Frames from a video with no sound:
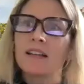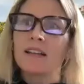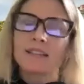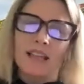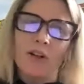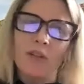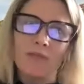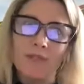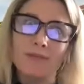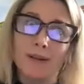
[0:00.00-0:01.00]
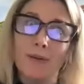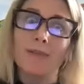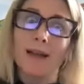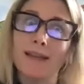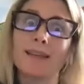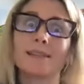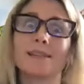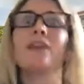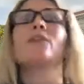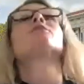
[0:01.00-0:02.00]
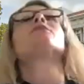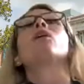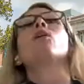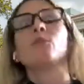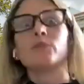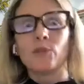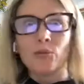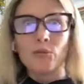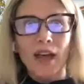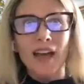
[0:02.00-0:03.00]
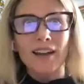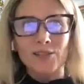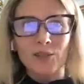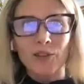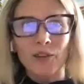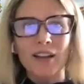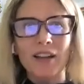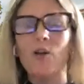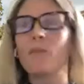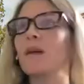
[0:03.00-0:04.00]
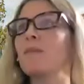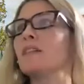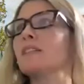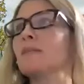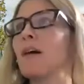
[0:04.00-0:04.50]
Excel. If you don't like Excel, don't do that as your learning goal. Maybe it's